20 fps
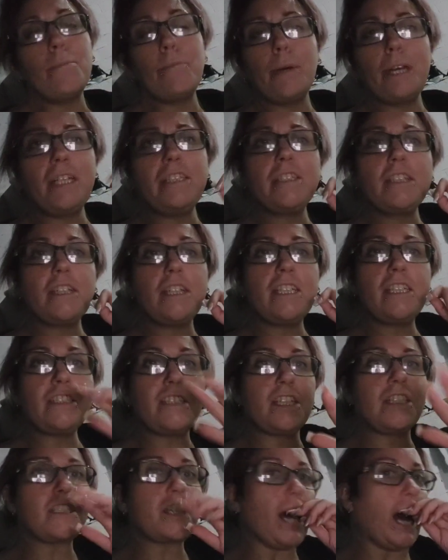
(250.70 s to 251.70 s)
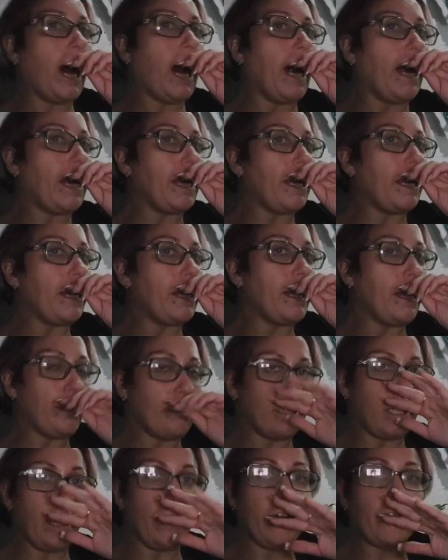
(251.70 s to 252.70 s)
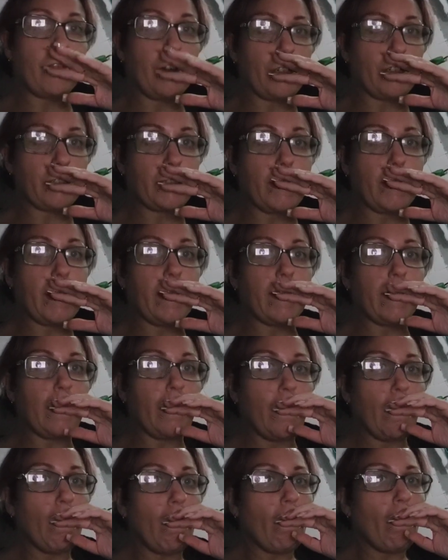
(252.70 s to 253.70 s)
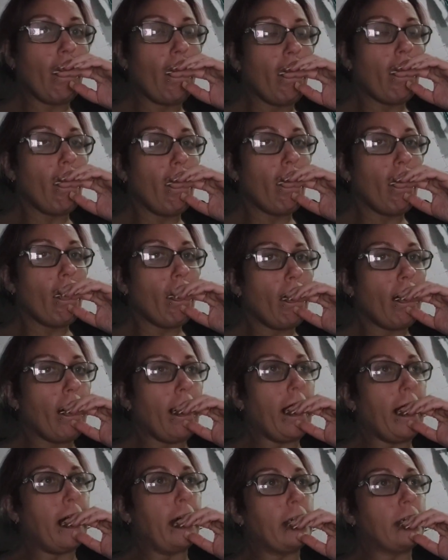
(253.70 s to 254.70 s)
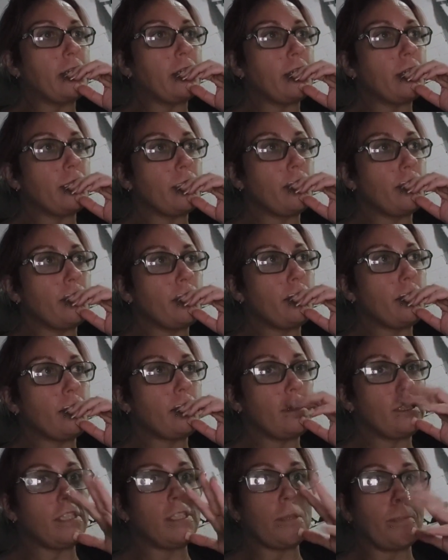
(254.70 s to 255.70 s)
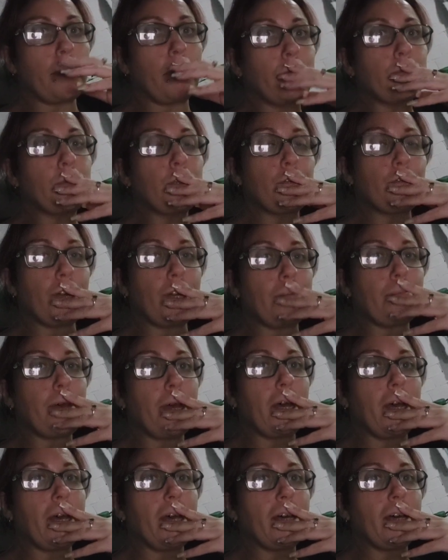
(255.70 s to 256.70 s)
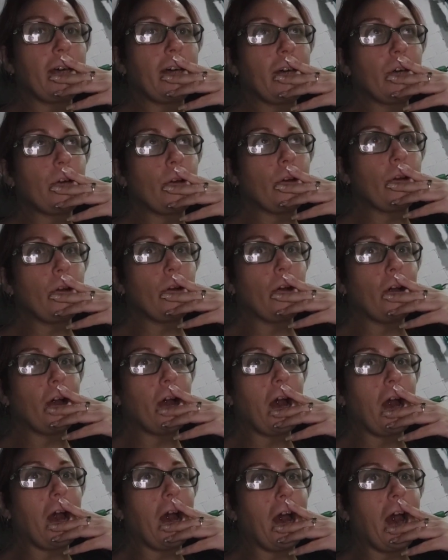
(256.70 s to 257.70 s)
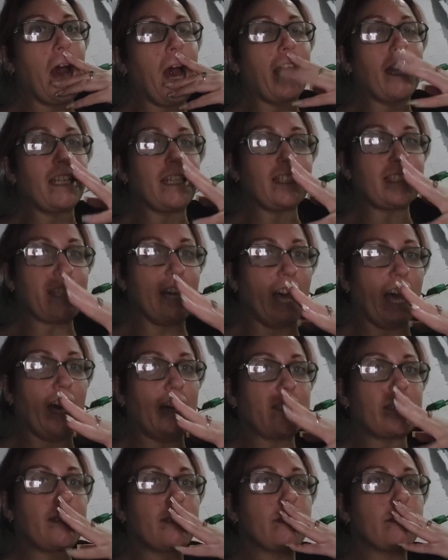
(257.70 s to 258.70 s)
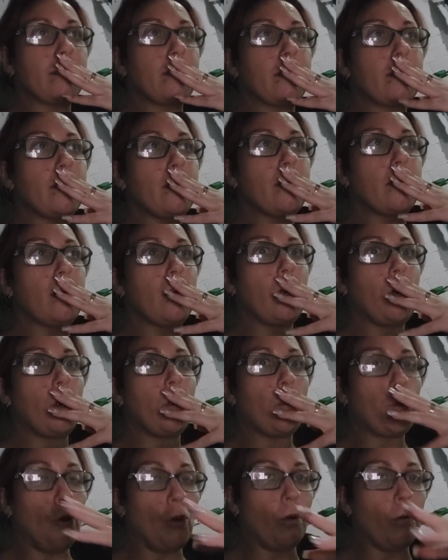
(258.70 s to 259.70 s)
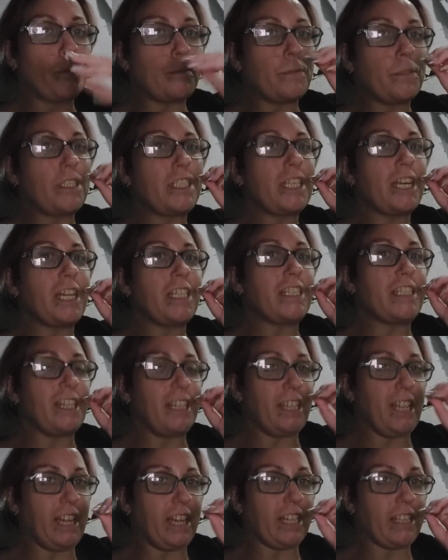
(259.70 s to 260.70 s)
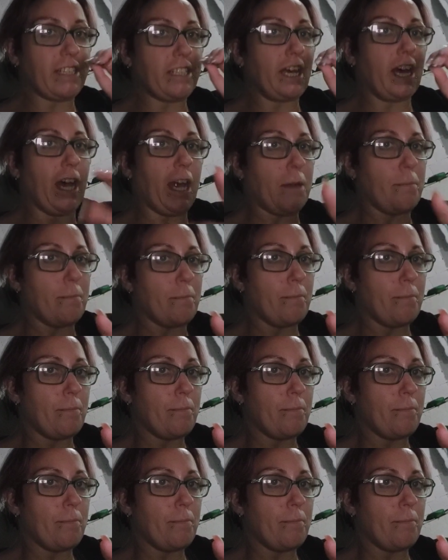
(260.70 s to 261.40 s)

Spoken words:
basically this guy gives her vodka and is about to rape her, and her dad comes at the nick of time,